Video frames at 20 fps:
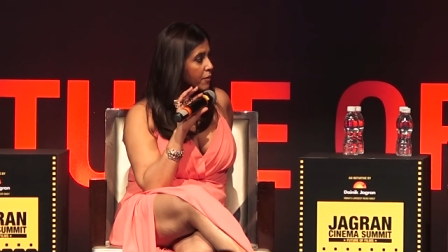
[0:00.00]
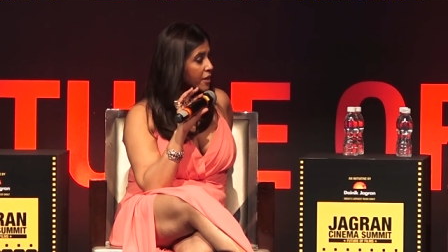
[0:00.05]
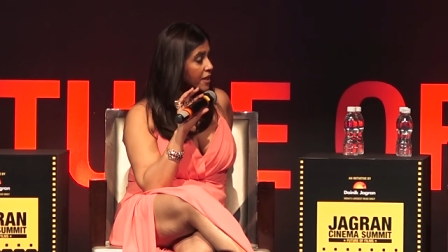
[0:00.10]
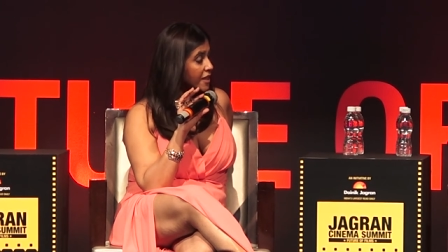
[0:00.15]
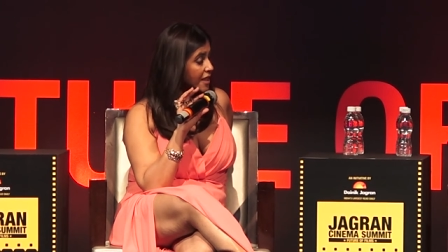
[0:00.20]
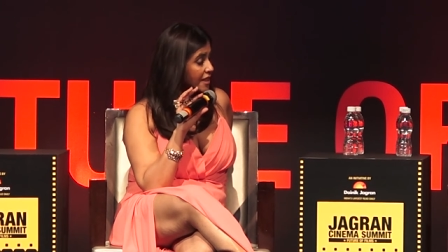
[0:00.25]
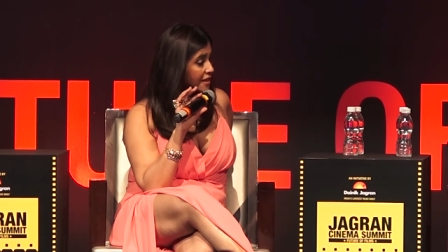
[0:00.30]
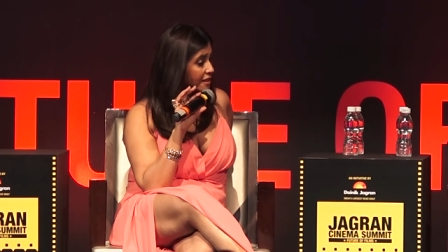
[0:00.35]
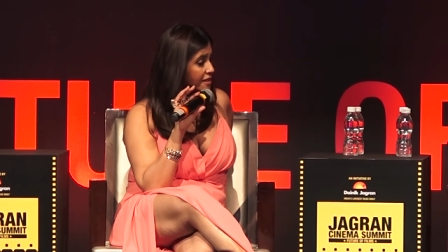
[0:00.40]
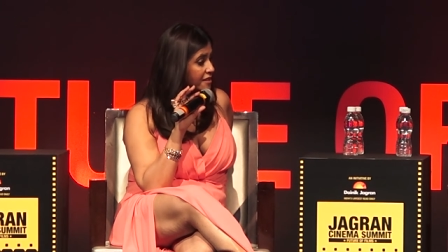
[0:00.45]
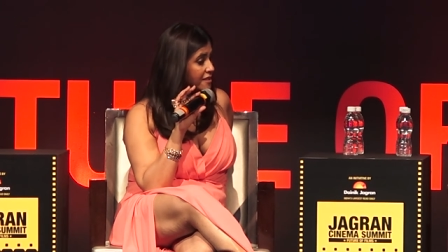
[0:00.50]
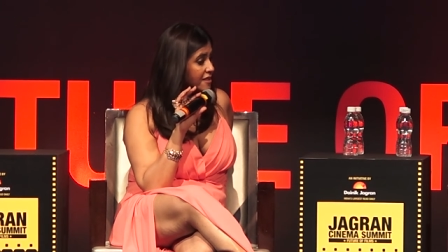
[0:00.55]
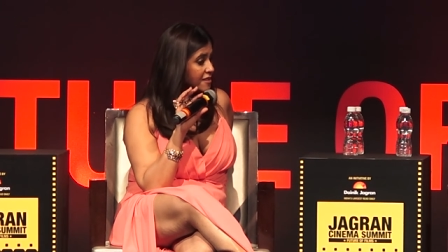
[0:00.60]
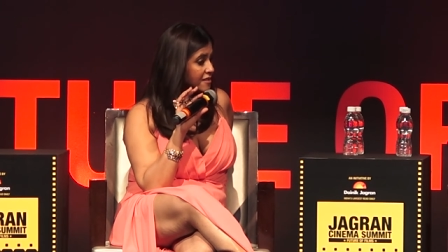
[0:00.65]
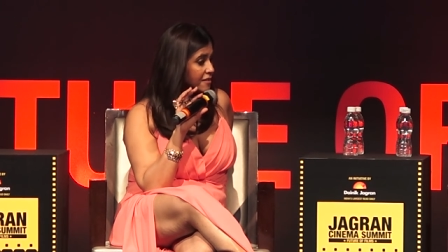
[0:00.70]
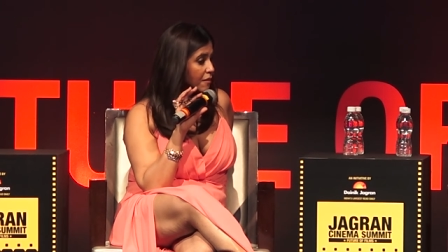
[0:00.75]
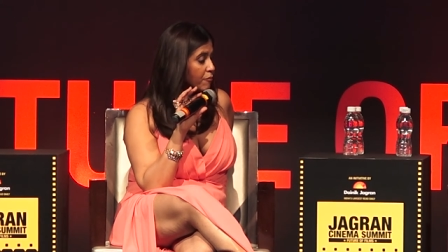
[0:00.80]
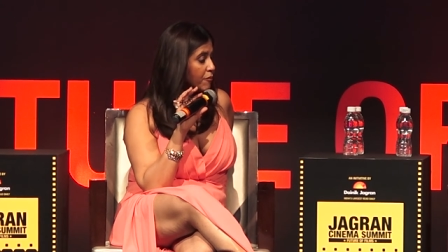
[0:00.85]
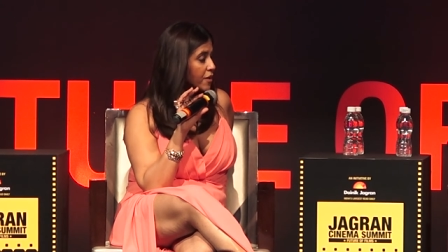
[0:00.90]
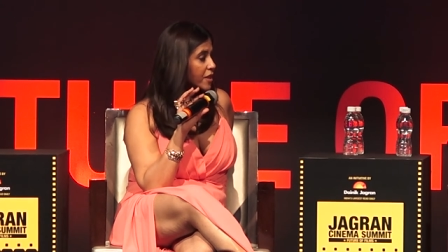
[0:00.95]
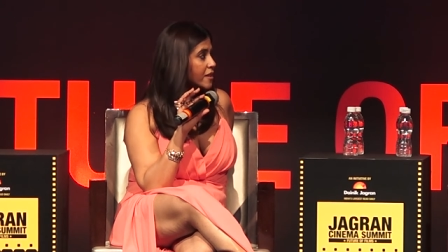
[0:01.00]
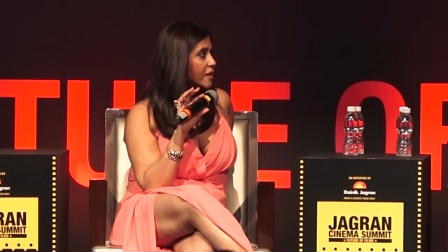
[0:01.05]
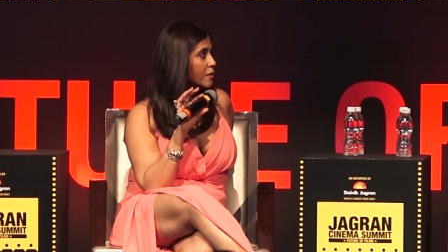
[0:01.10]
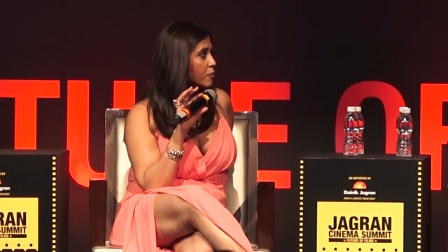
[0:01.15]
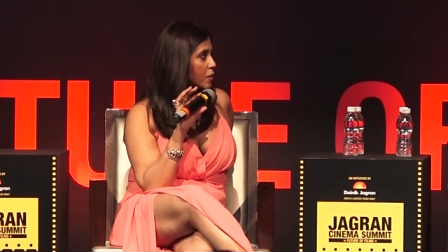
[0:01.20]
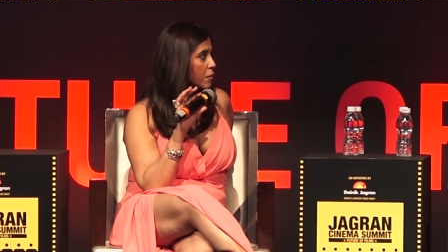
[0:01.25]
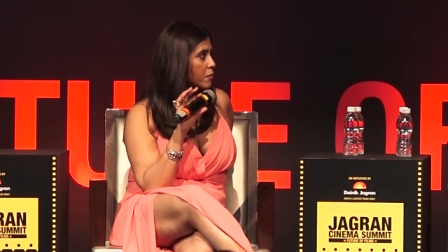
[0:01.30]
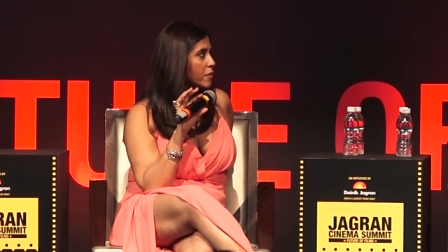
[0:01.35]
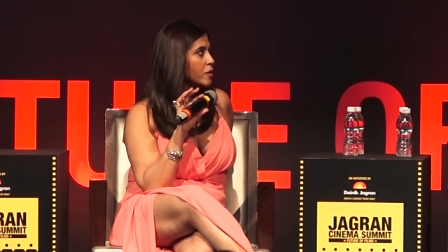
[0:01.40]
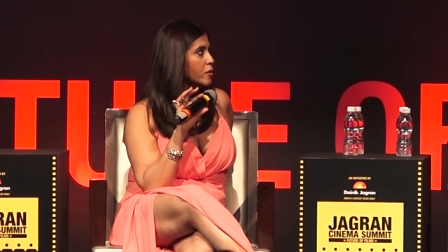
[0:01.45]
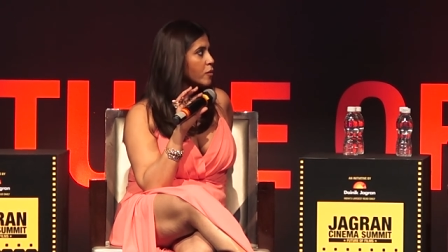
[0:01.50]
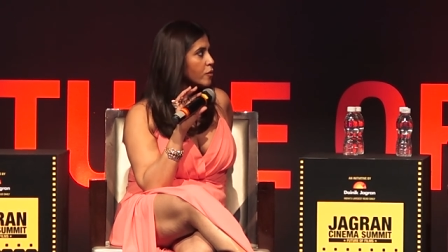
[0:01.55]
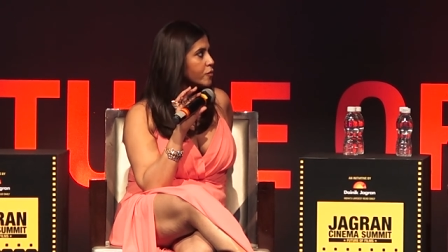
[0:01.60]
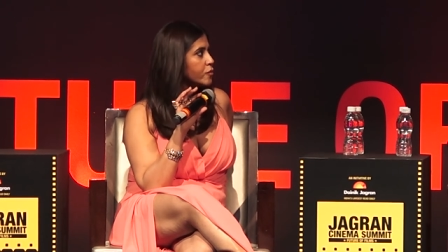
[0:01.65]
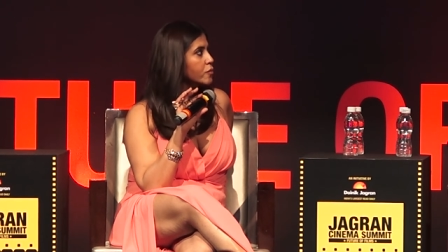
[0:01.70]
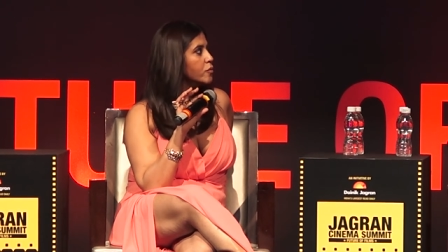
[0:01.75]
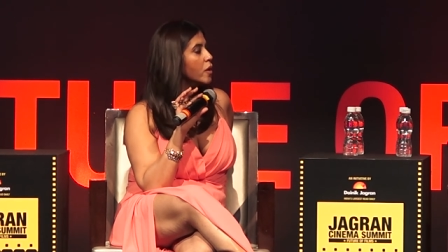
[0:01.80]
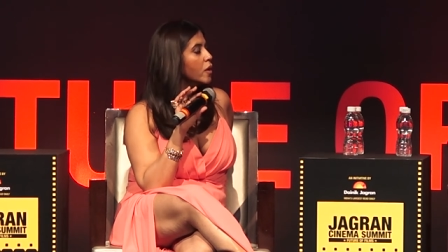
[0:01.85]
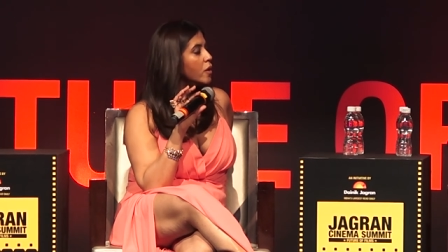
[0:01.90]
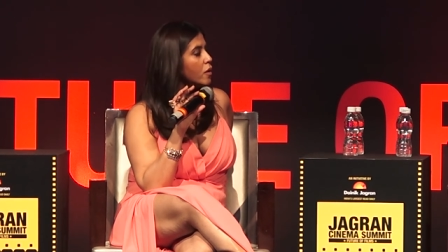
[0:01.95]
but this is something that women go
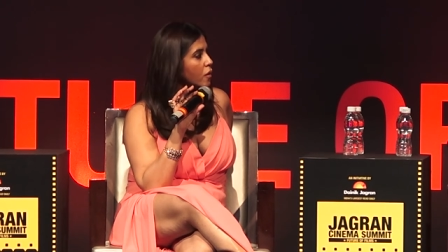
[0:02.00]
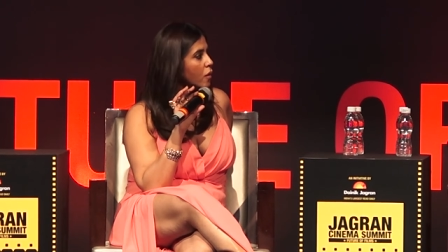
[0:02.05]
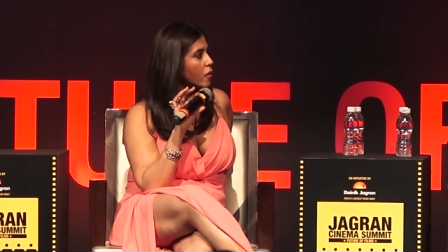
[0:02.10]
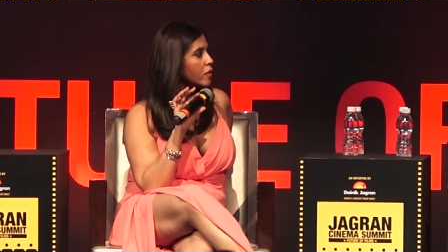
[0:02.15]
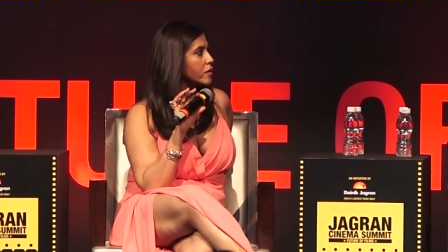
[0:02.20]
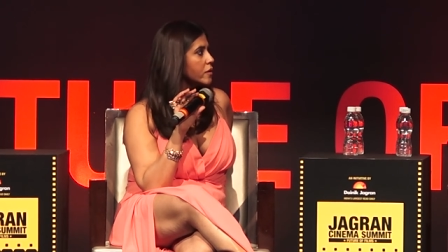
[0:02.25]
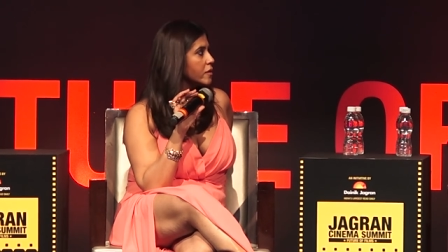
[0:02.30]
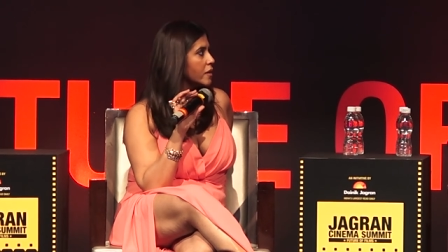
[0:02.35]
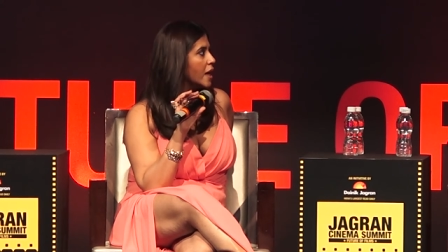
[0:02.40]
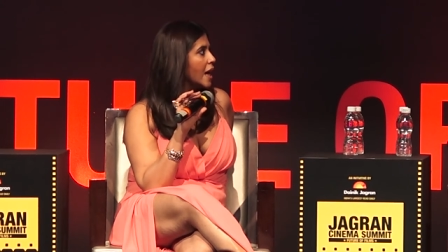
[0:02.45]
through a lot.